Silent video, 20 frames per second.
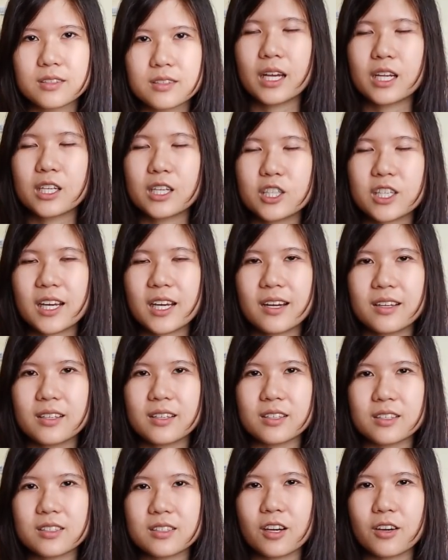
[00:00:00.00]
Flashcard
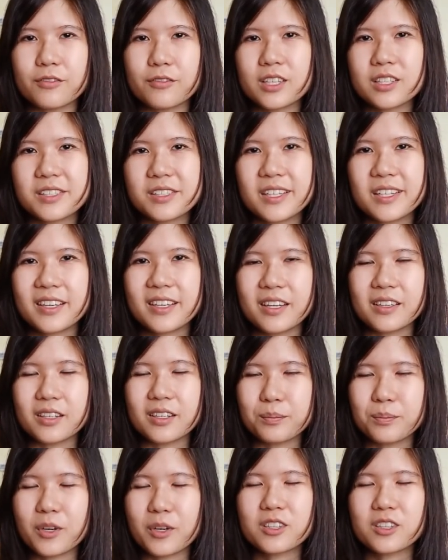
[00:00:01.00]
is obviously an
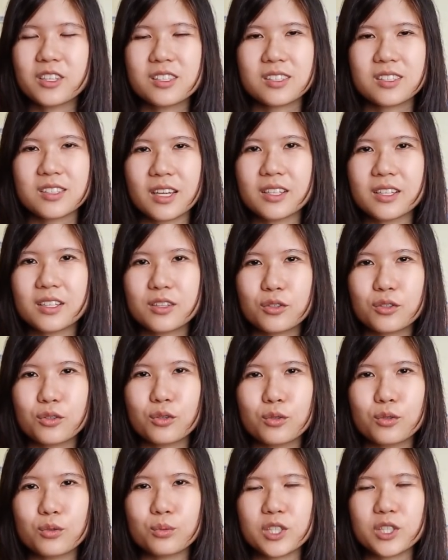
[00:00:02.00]
important study
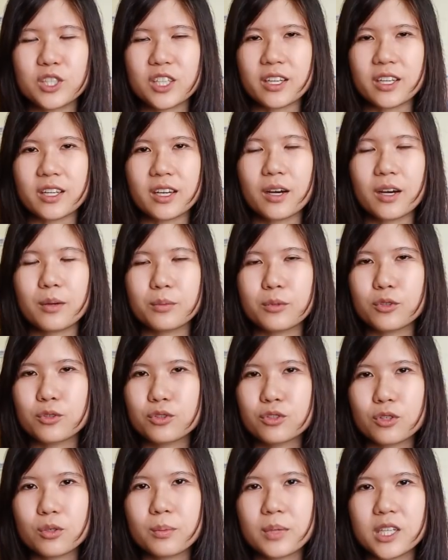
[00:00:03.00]
tool which can help you
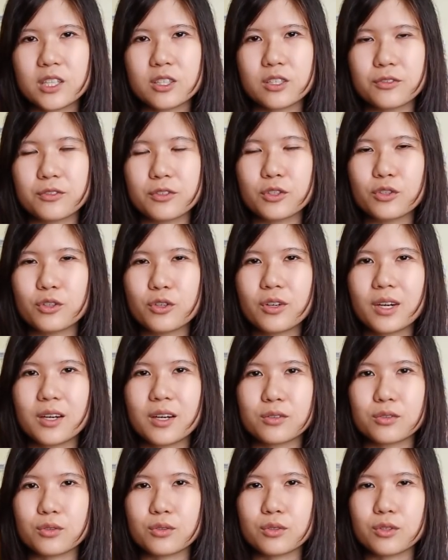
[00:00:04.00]
so much if you know
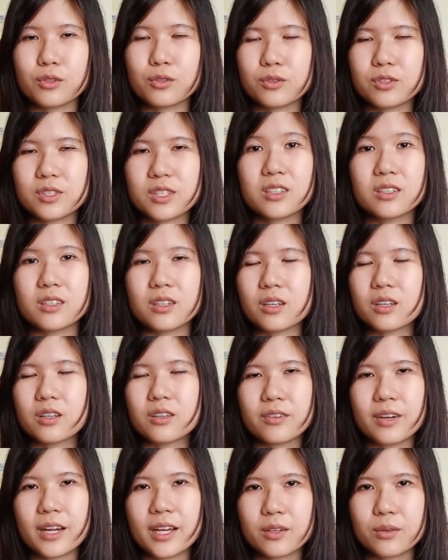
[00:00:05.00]
how to use it the
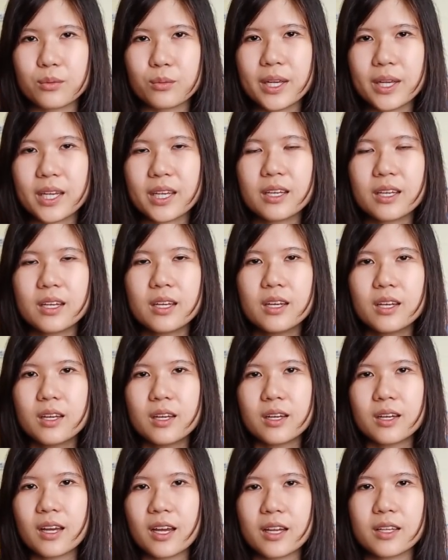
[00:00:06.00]
correct way,
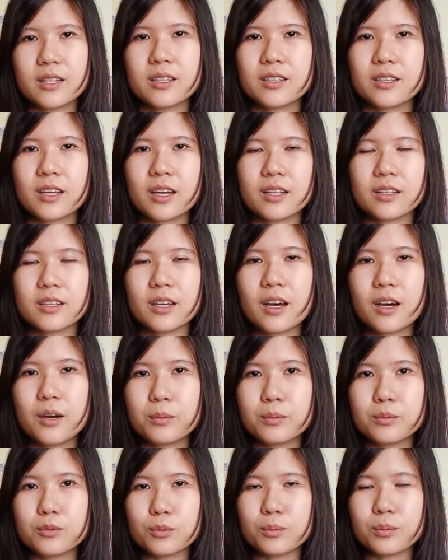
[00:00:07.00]
and it can
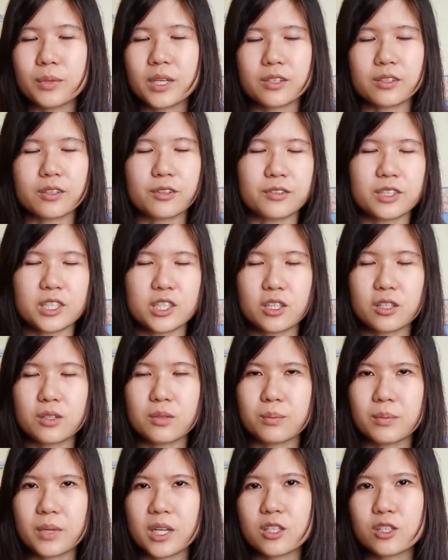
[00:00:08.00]
help to make
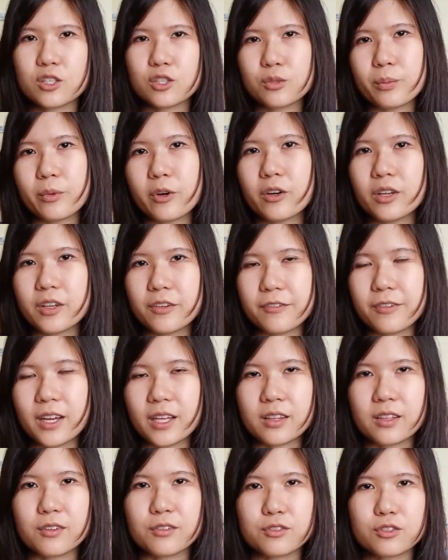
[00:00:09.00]
revision much more
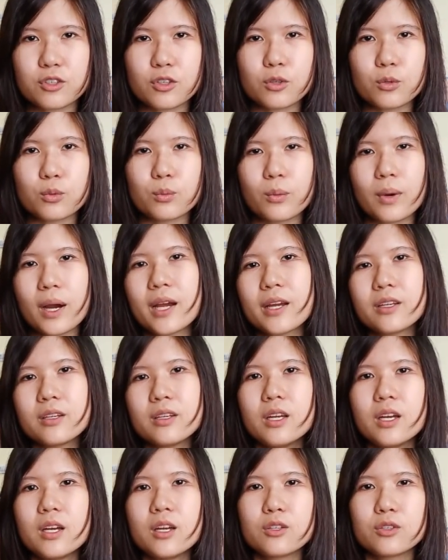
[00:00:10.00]
effective. So
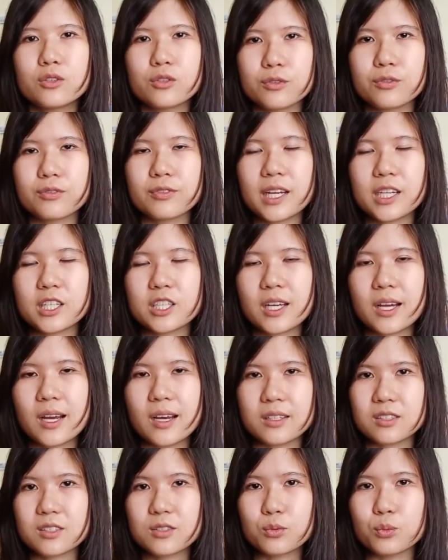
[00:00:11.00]
why do
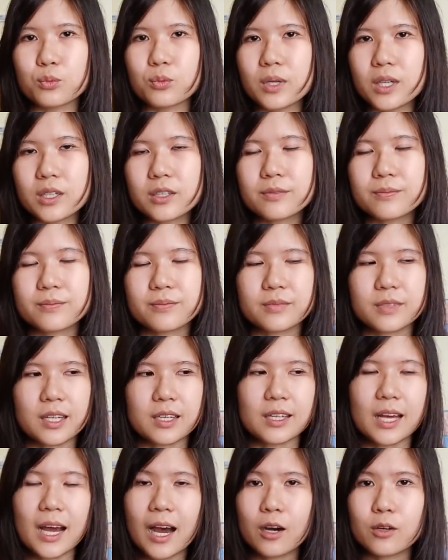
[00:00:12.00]
flashcards work
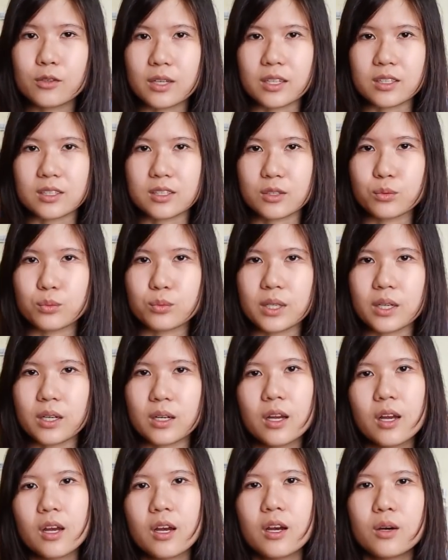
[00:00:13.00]
and how does it work?
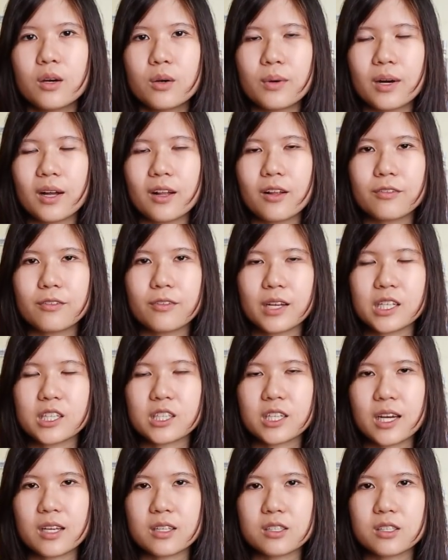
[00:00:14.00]
Well,
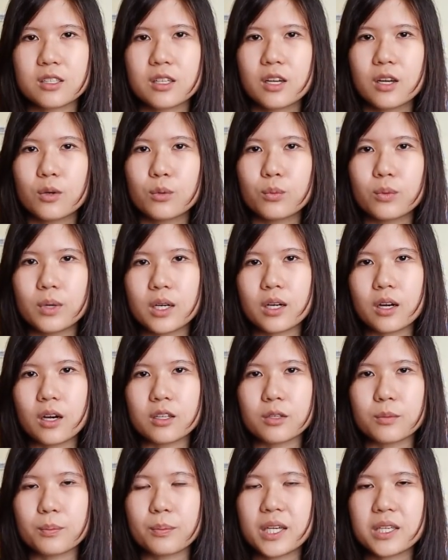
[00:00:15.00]
flashcards work
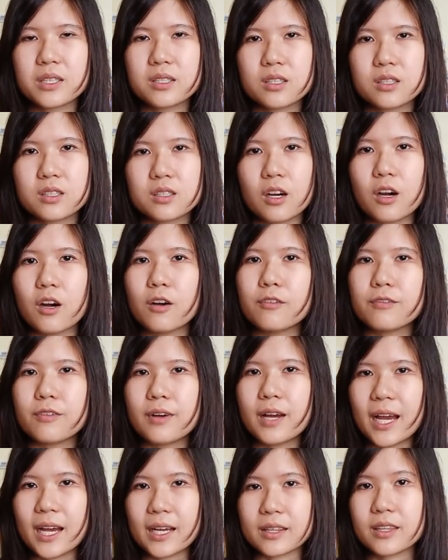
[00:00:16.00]
on the basis of
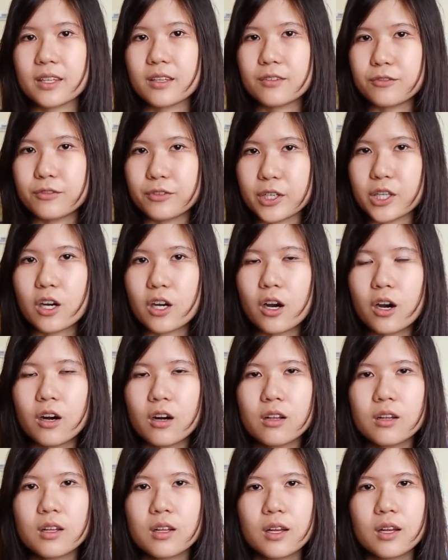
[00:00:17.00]
active
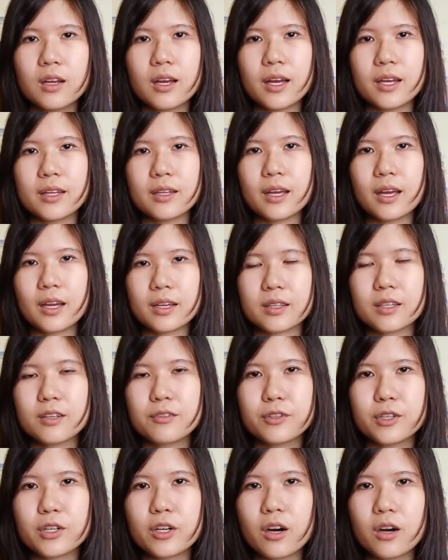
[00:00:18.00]
recall, and active
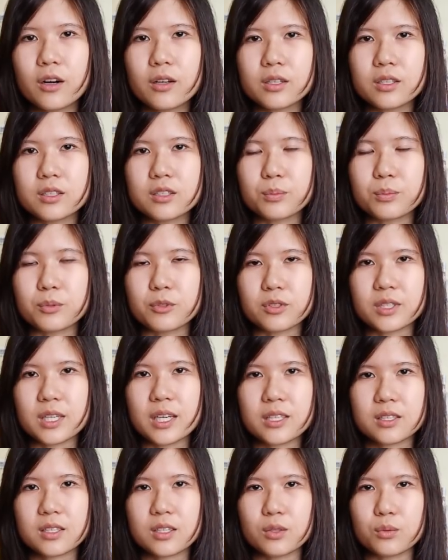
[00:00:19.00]
recall is a
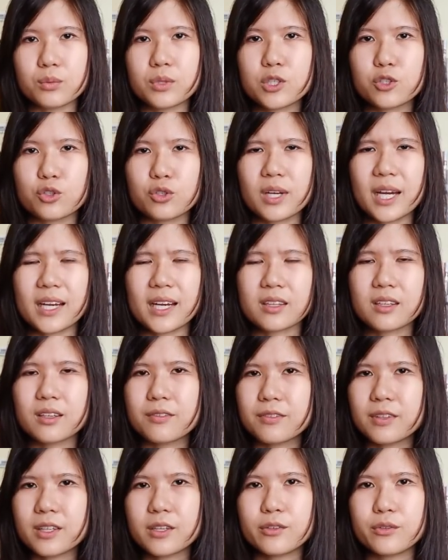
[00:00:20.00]
process in which you
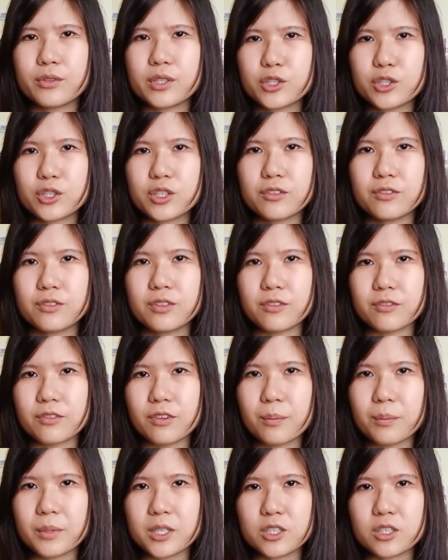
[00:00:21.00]
actively retrieve
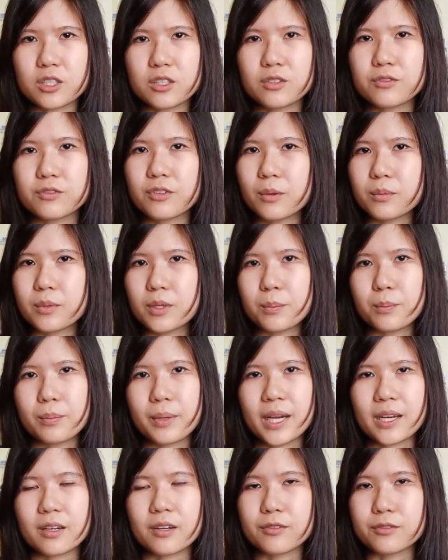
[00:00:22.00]
information from the
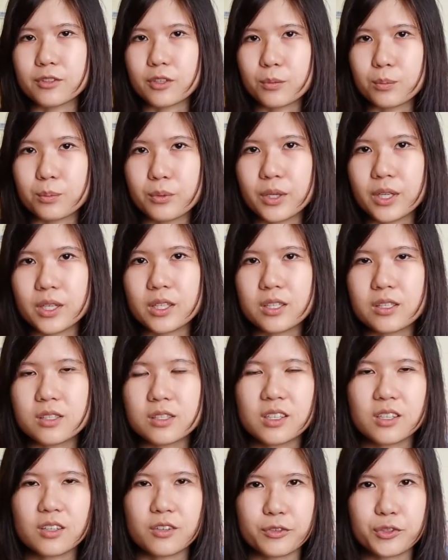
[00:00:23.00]
back of your brain.
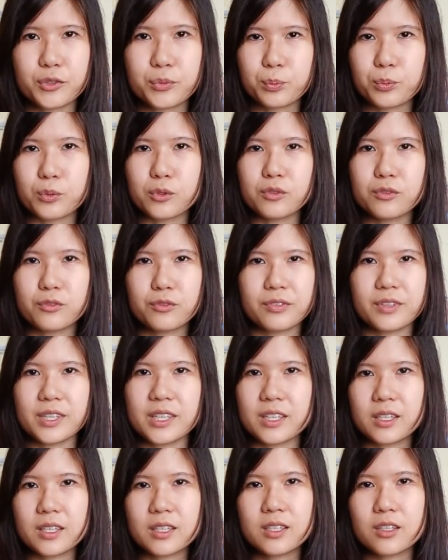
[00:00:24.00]
Instead of spoon
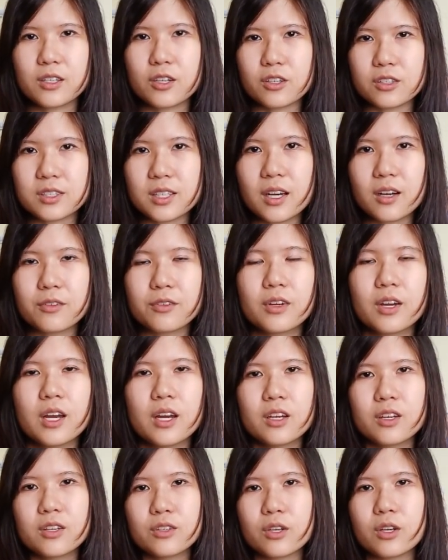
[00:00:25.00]
feeding yourself,
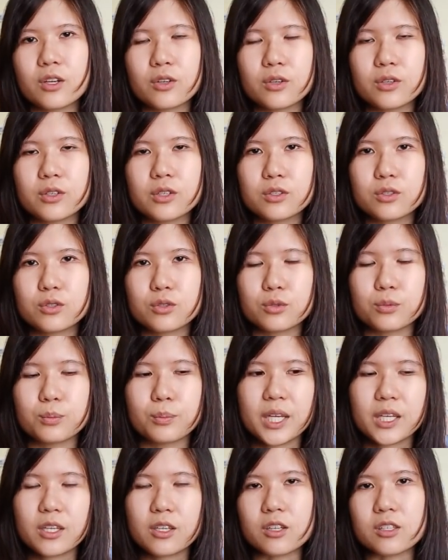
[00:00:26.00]
you're going to
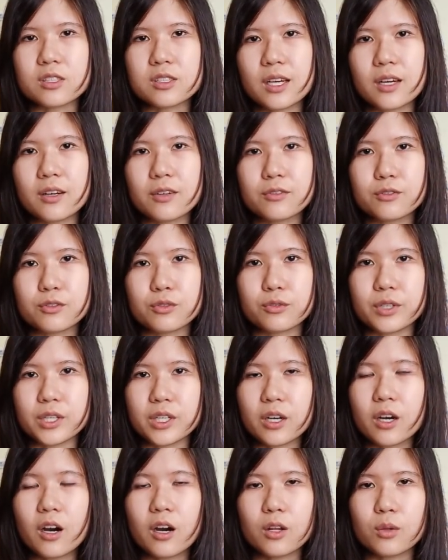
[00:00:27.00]
make yourself to
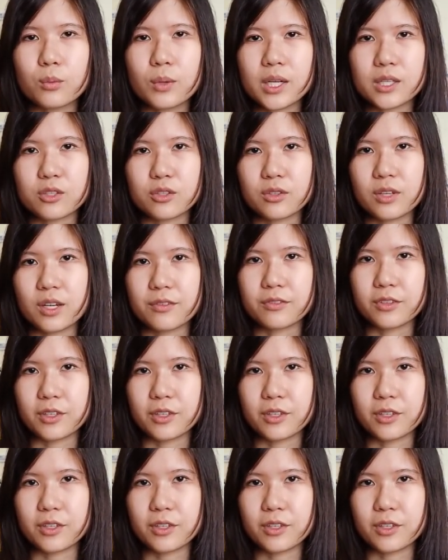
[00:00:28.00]
recall what you have